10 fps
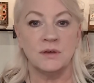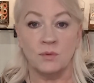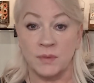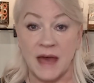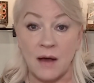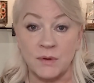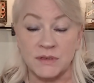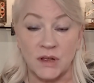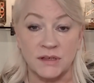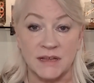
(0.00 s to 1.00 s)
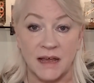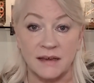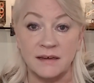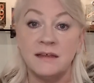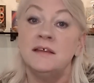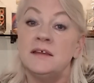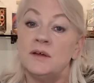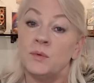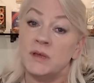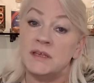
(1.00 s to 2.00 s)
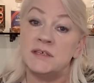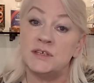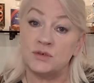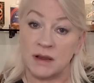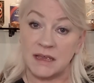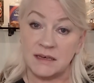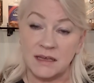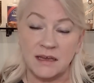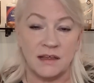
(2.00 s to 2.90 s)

When that was all done, we strained it.